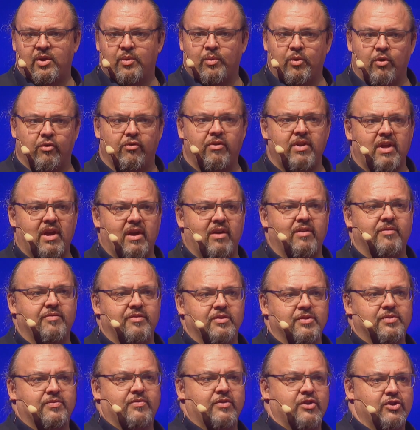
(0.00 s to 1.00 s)
We already have
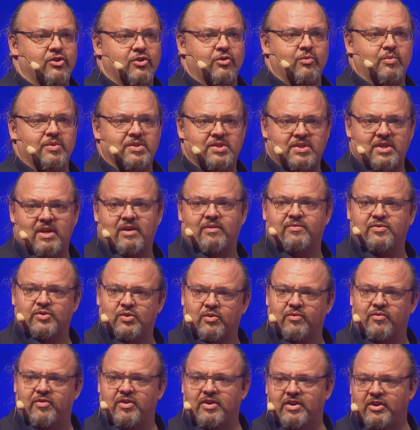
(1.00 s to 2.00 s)
this vision with
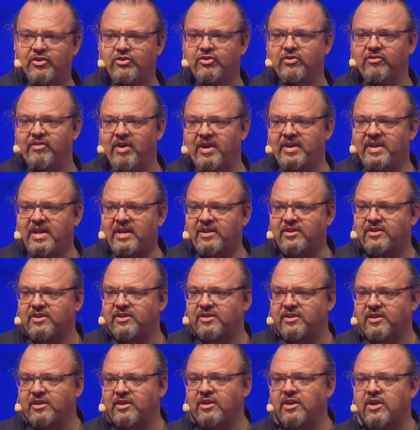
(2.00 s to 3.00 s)
self-sovereign digital
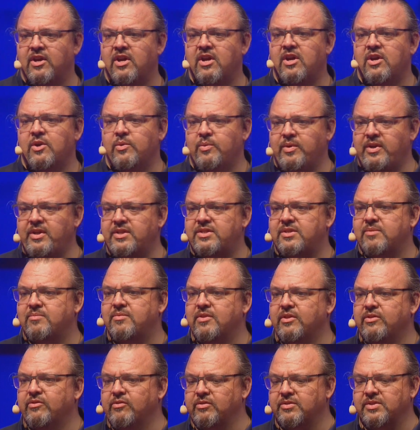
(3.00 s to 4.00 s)
identity. We need
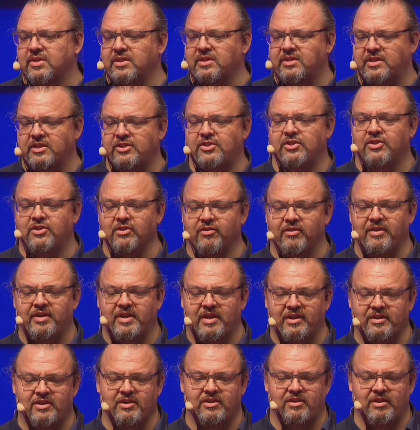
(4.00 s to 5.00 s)
something that looks like digital
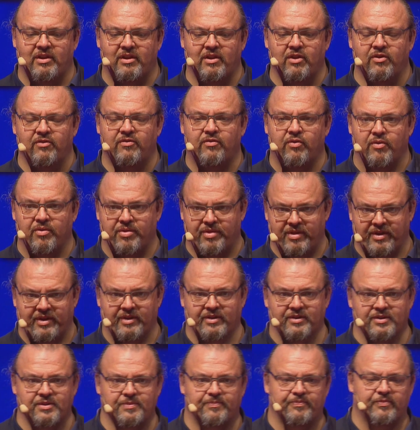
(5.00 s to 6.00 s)
identity for
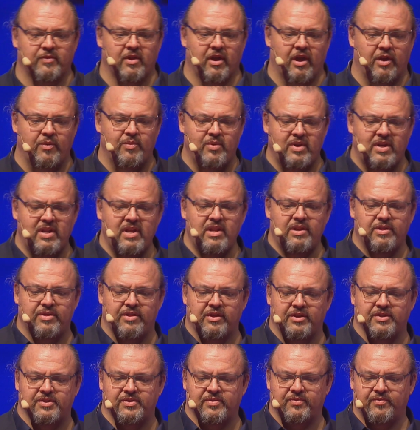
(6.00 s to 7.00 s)
things. And we need
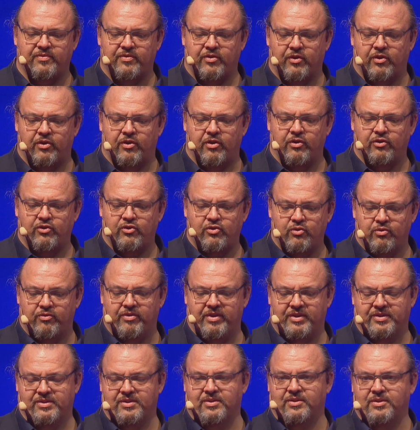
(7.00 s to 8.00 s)
this for two
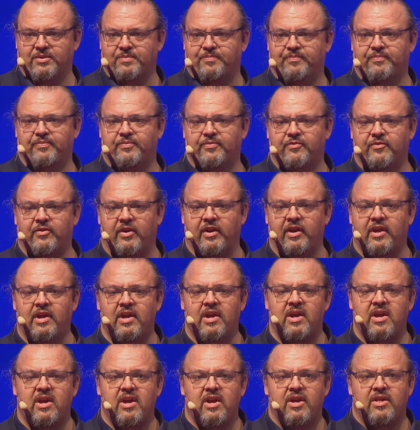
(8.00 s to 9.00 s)
reasons, right?
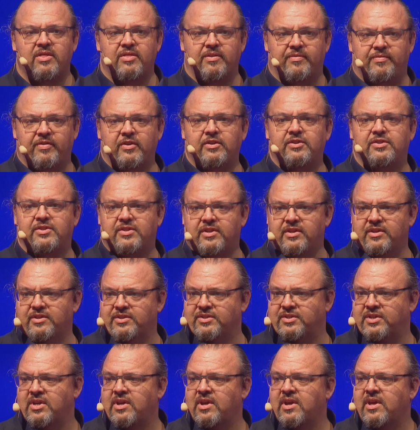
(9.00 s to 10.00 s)
The first
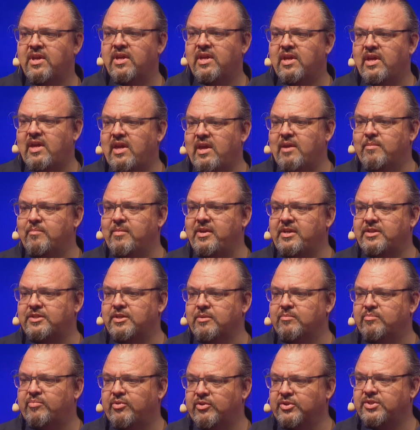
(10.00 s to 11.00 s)
is, it makes
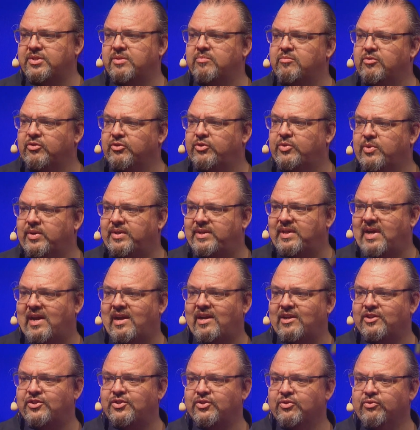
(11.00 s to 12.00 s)
it possible to
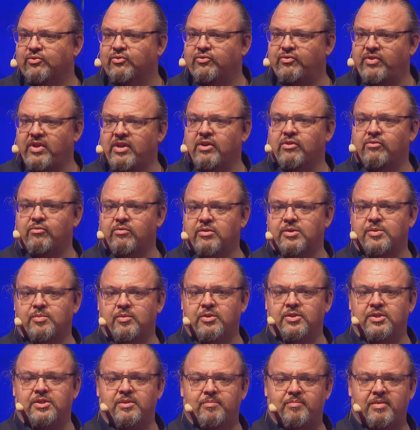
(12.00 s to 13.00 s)
attach legal
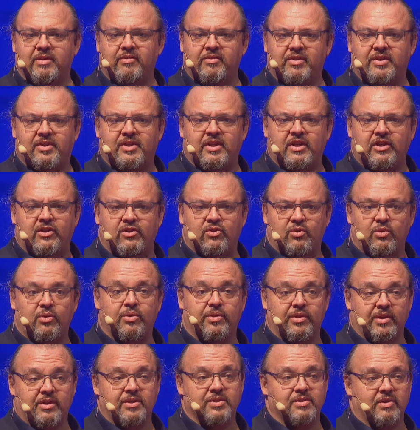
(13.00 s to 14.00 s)
responsibility to
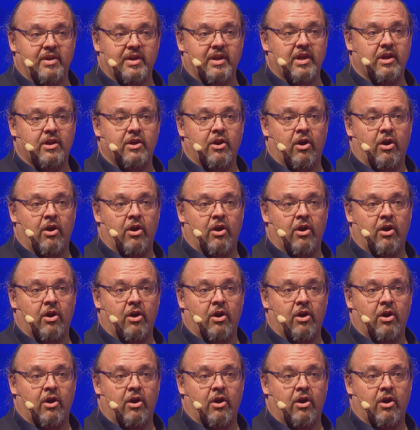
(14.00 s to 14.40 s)
things like